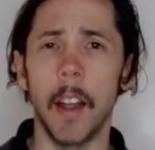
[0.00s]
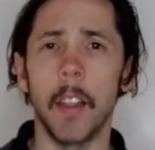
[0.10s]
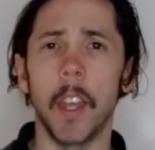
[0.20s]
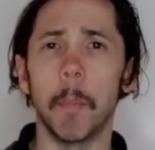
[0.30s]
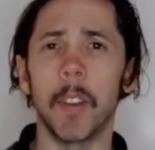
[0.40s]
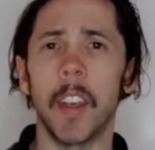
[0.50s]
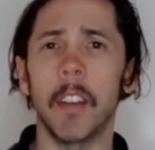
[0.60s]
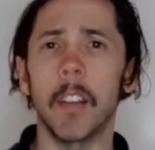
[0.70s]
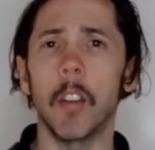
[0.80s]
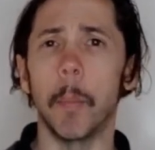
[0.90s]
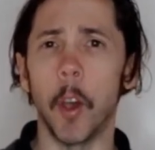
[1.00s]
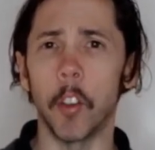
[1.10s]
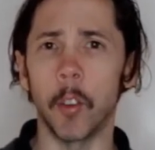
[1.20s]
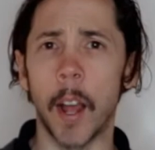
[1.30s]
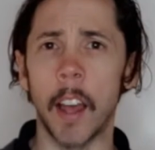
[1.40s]
then potentially your
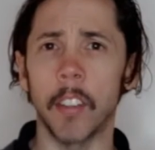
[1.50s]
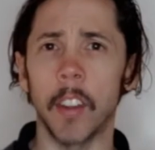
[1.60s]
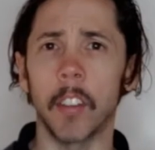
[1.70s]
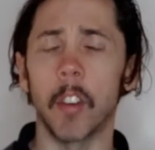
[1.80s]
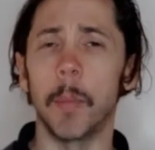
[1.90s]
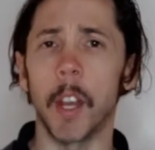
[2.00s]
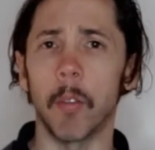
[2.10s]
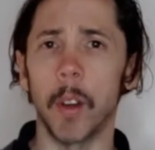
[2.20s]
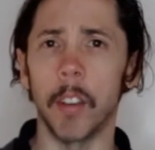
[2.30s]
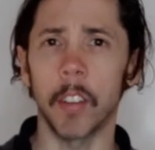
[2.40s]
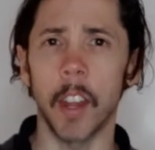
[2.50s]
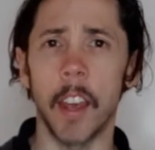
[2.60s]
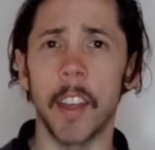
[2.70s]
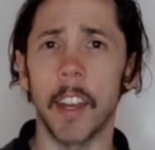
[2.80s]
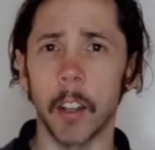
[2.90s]
personal assets could be at risk,
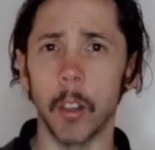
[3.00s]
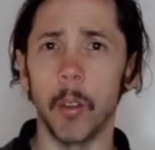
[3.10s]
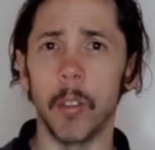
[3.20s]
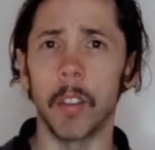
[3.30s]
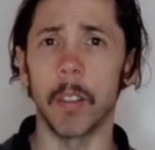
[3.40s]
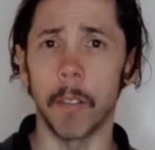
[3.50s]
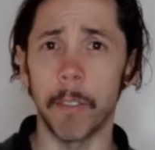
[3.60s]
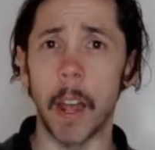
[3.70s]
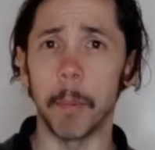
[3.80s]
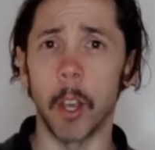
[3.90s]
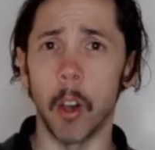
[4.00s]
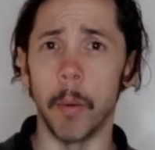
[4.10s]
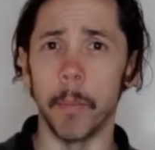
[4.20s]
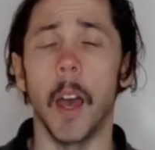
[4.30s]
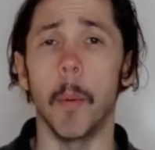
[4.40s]
and that includes the family home.